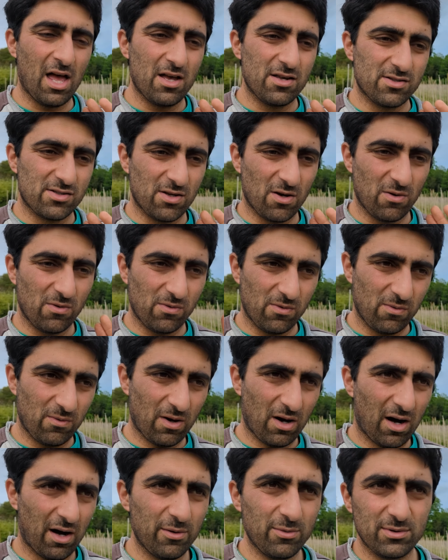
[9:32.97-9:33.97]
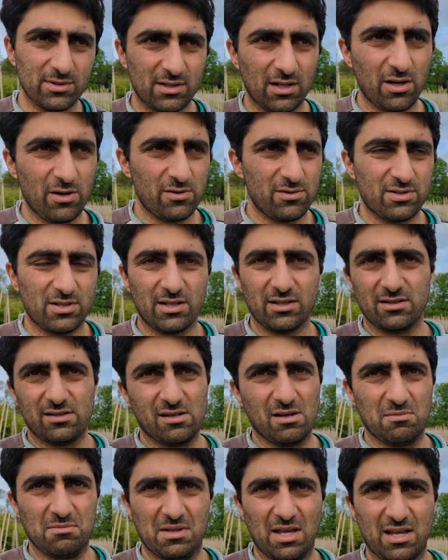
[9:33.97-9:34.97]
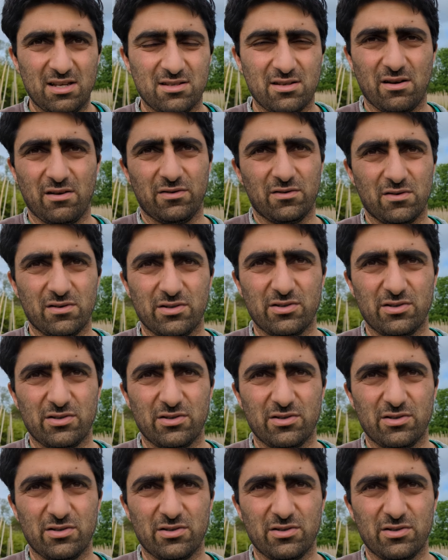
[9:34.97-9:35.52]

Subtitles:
So I was losing some days after